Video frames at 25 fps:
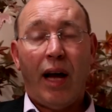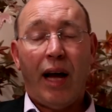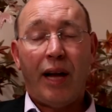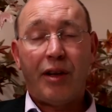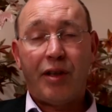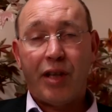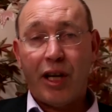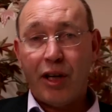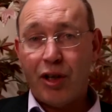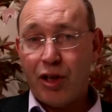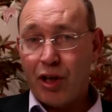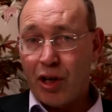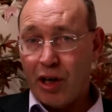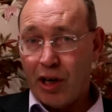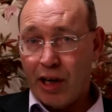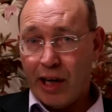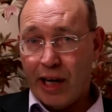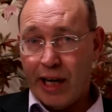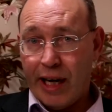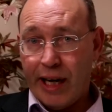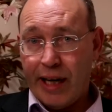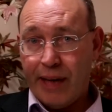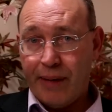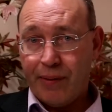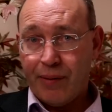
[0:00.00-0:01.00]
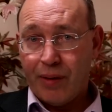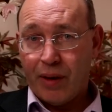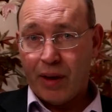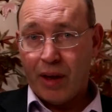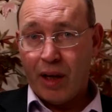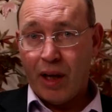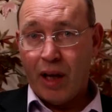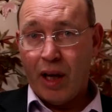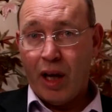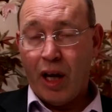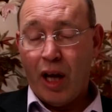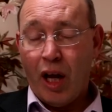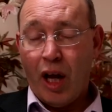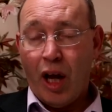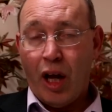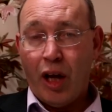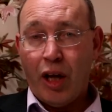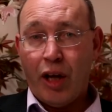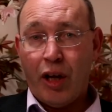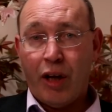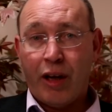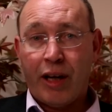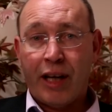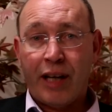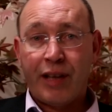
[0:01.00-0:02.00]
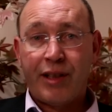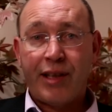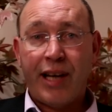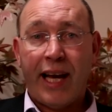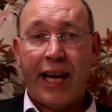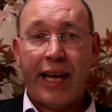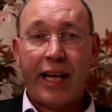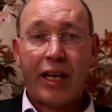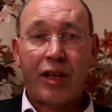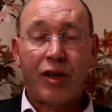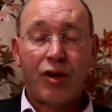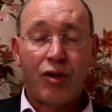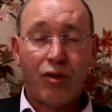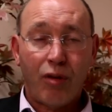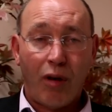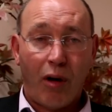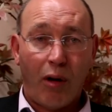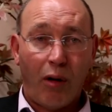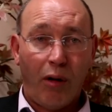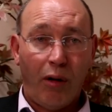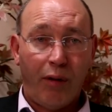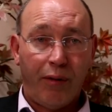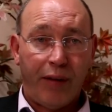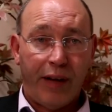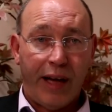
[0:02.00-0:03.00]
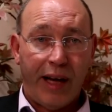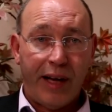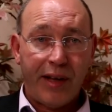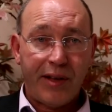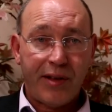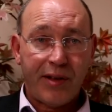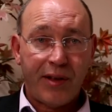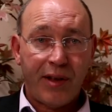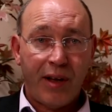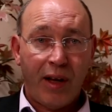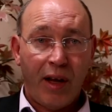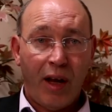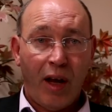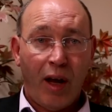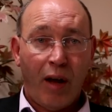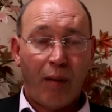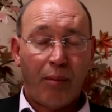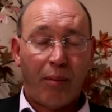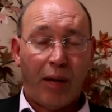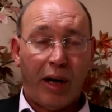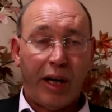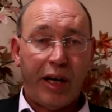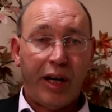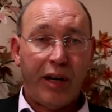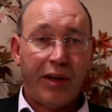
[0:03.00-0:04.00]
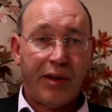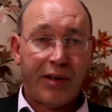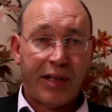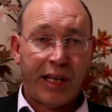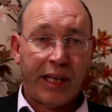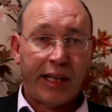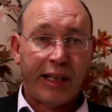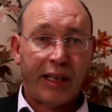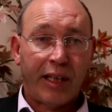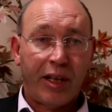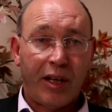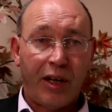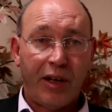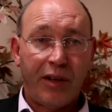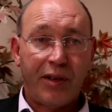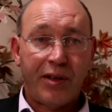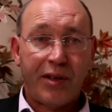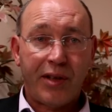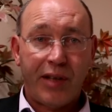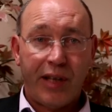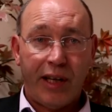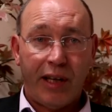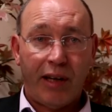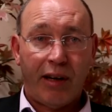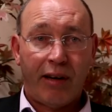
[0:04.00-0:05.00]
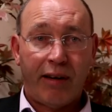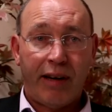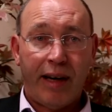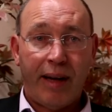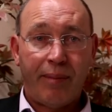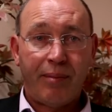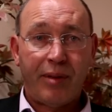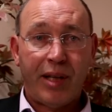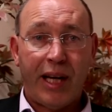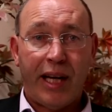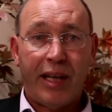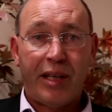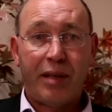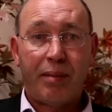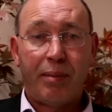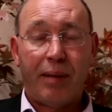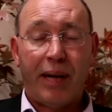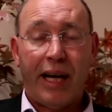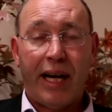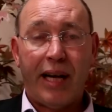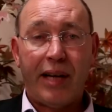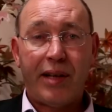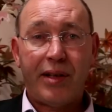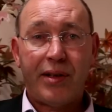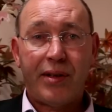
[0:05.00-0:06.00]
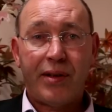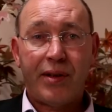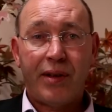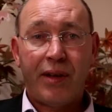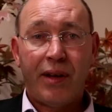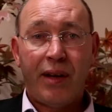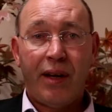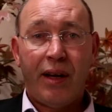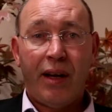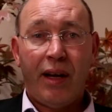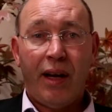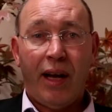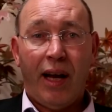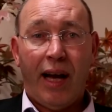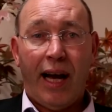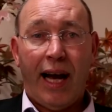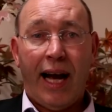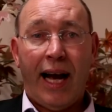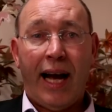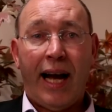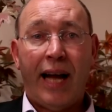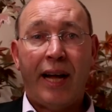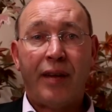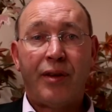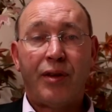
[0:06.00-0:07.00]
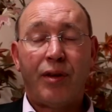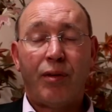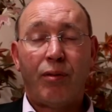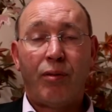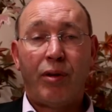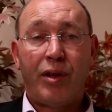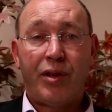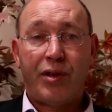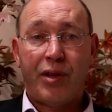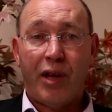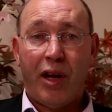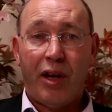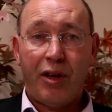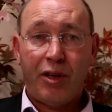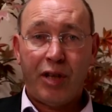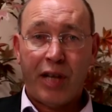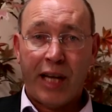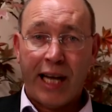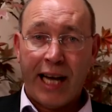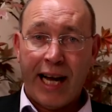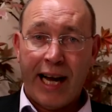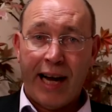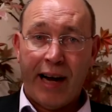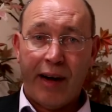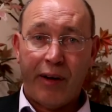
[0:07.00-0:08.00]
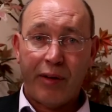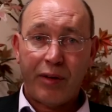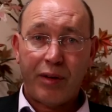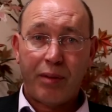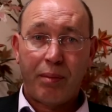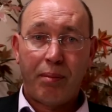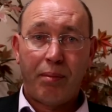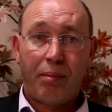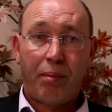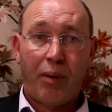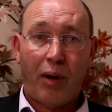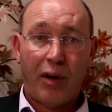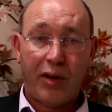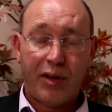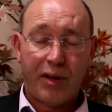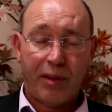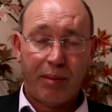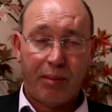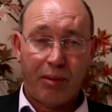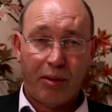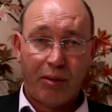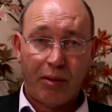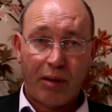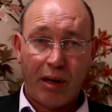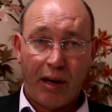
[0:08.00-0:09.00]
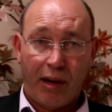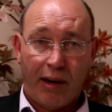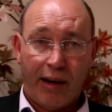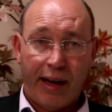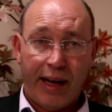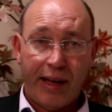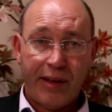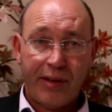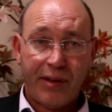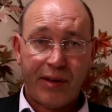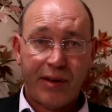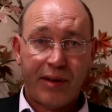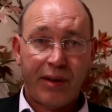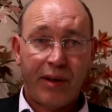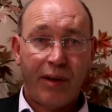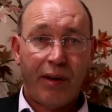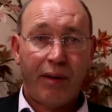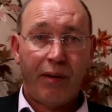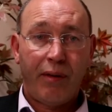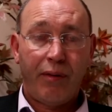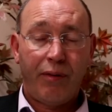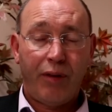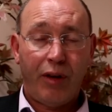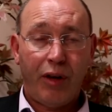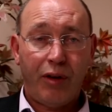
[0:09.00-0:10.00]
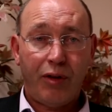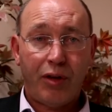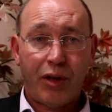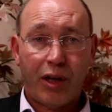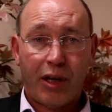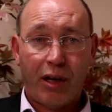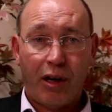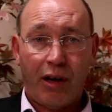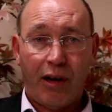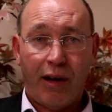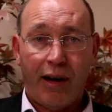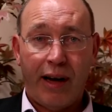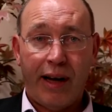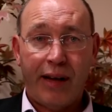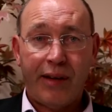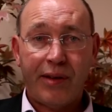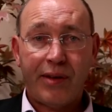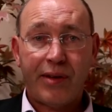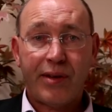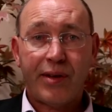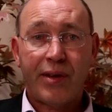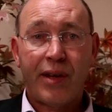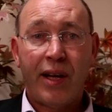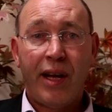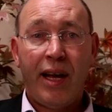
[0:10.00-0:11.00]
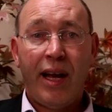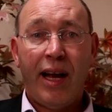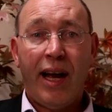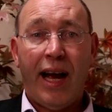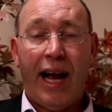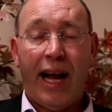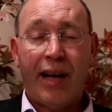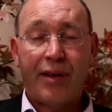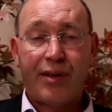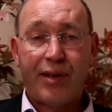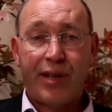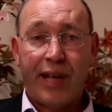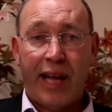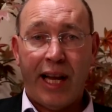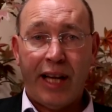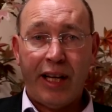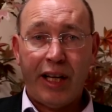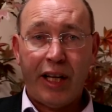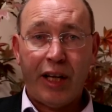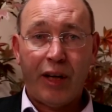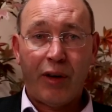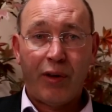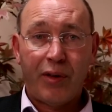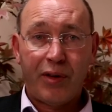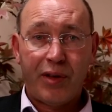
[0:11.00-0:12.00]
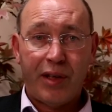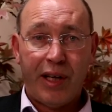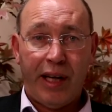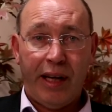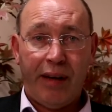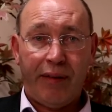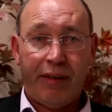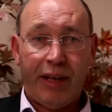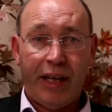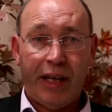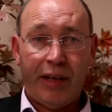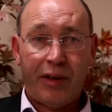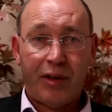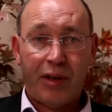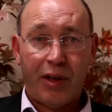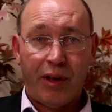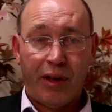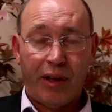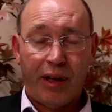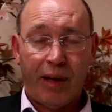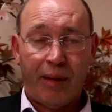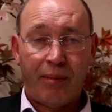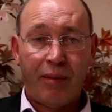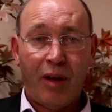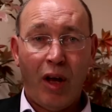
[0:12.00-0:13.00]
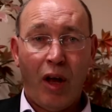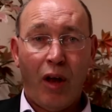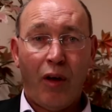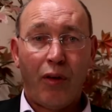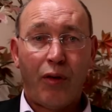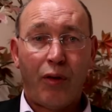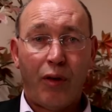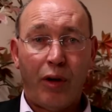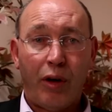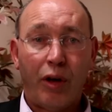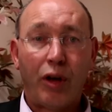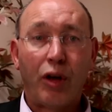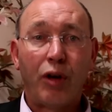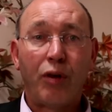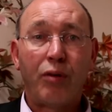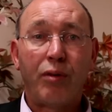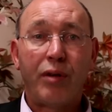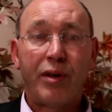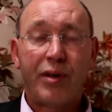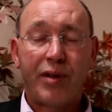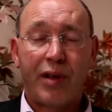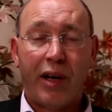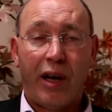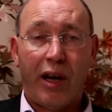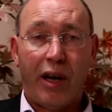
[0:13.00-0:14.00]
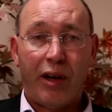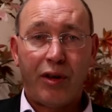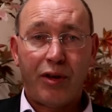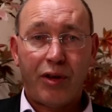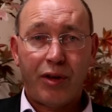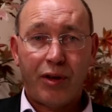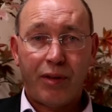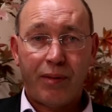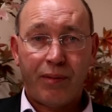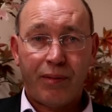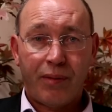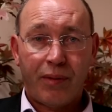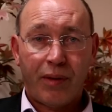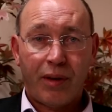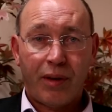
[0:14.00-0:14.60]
Additionally, you can take control of this by using a good CRM database and researching out possible clients, future clients, and sending your CV to them through good research.